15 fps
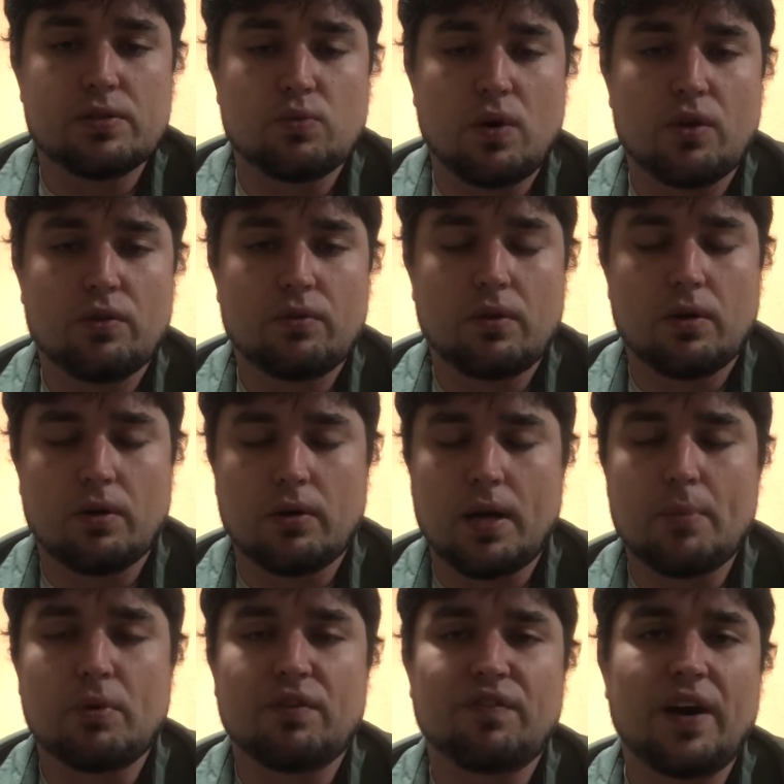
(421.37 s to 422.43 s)

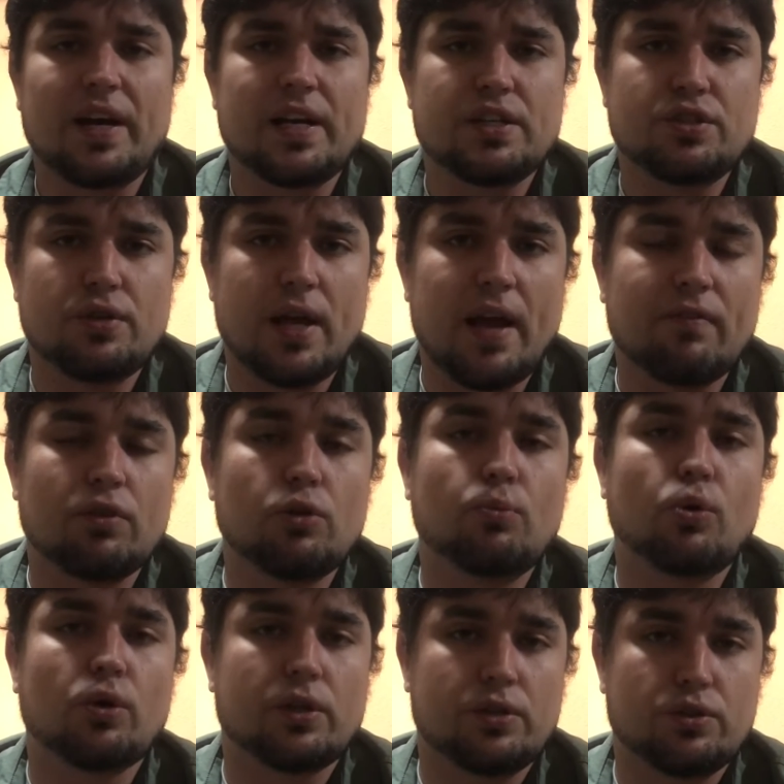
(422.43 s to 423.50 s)
M1 Finance, you have a little
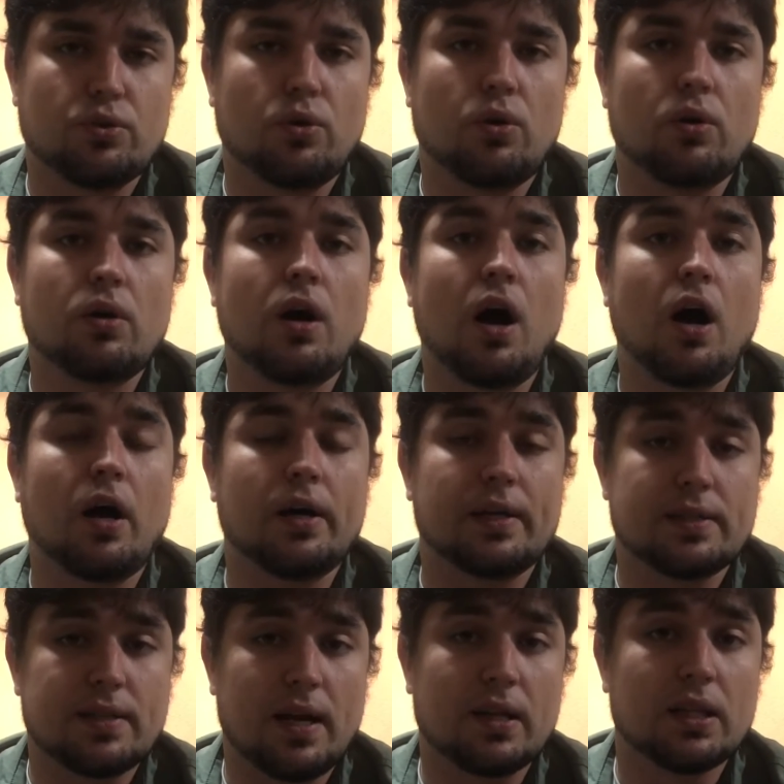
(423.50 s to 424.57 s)
more control on
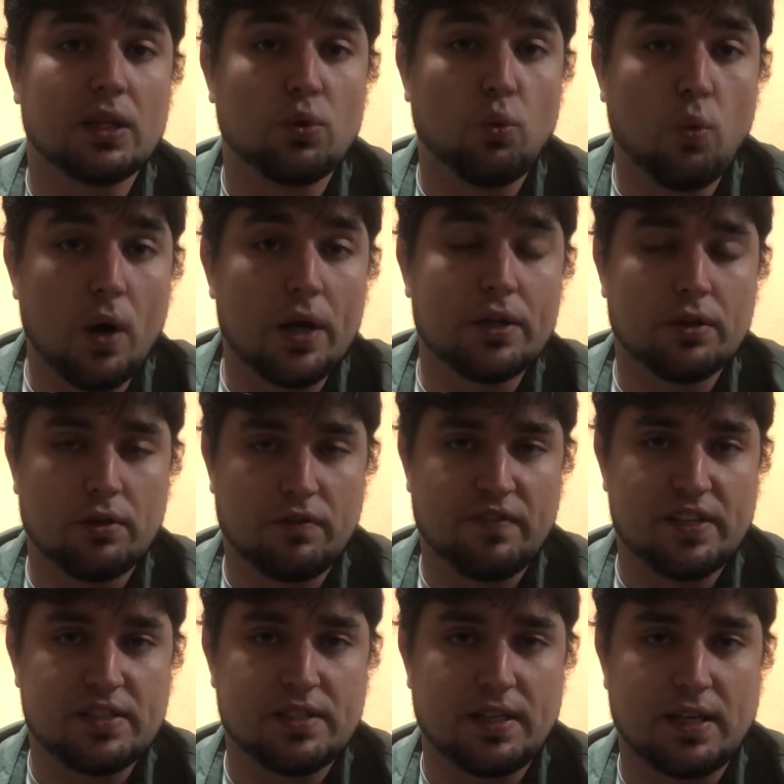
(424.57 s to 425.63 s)
exactly what you're
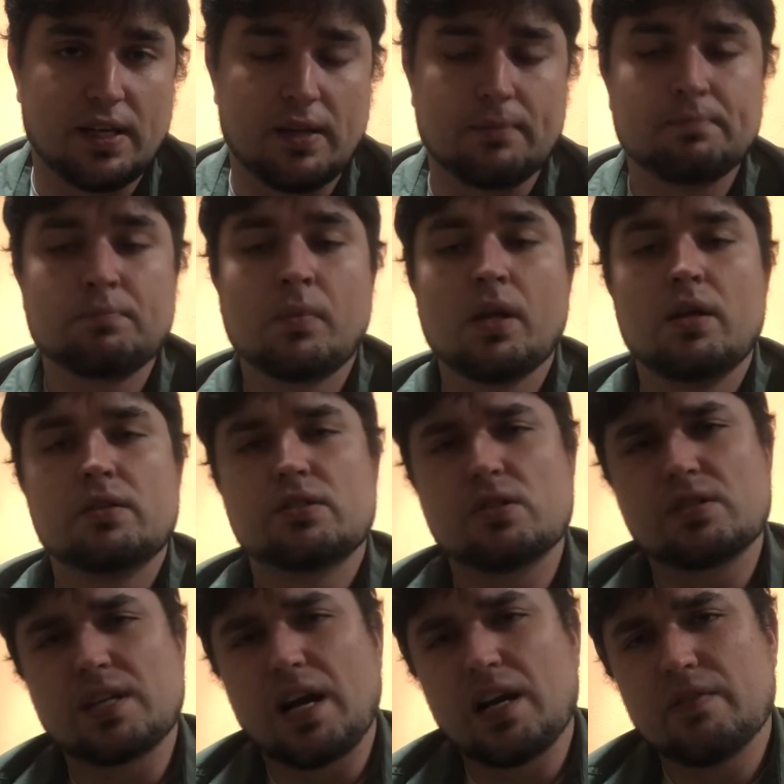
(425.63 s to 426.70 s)
investing in. So
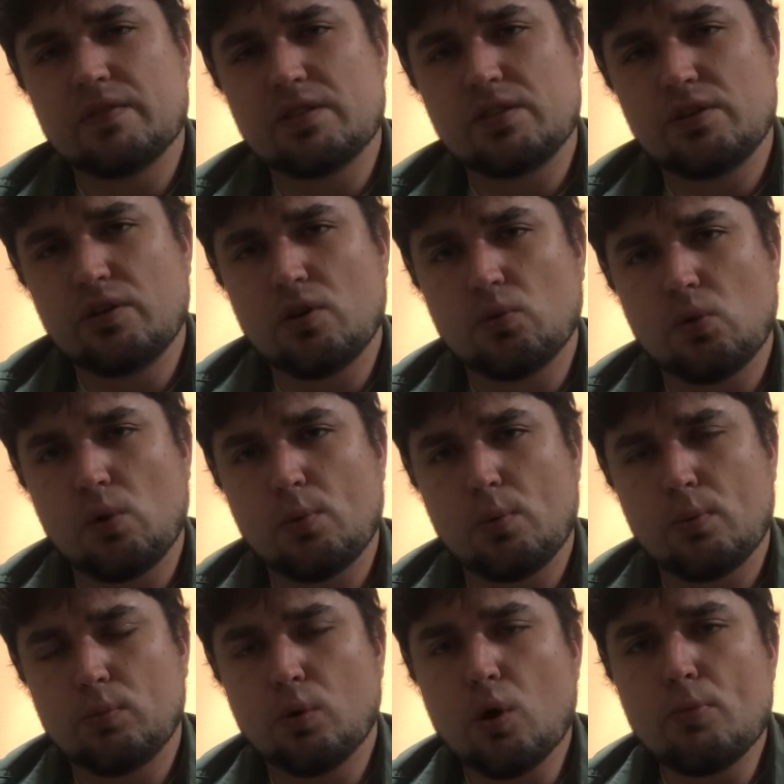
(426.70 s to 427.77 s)
it's kind of a pseudo
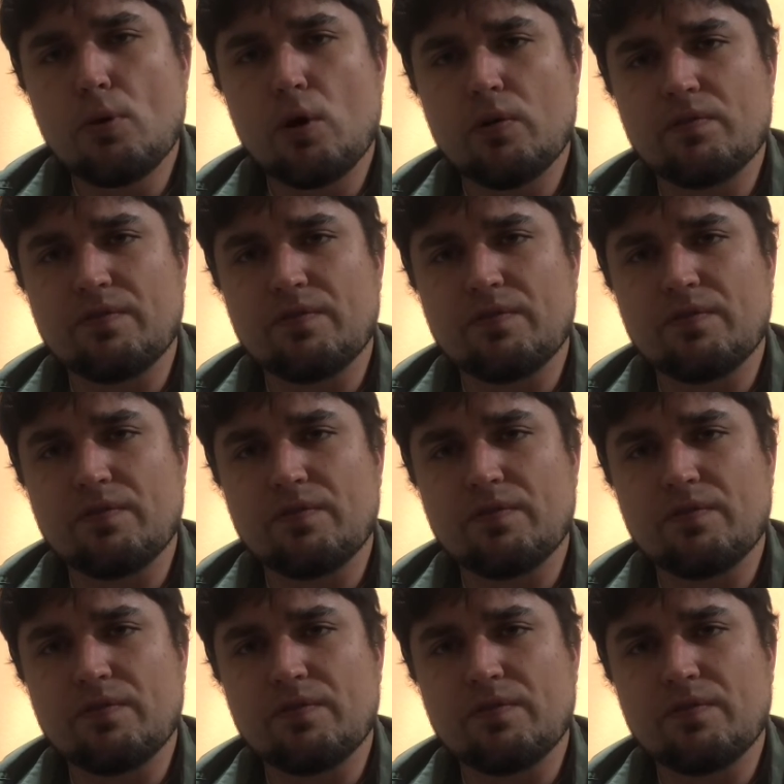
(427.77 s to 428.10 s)
robo